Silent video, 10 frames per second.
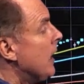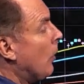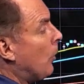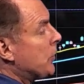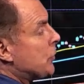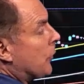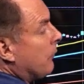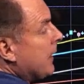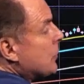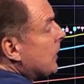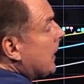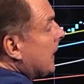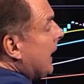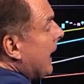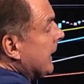which you're eventually
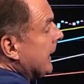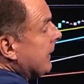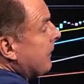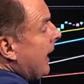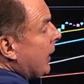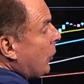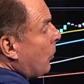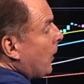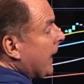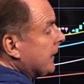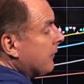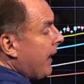going to kind of get that corrective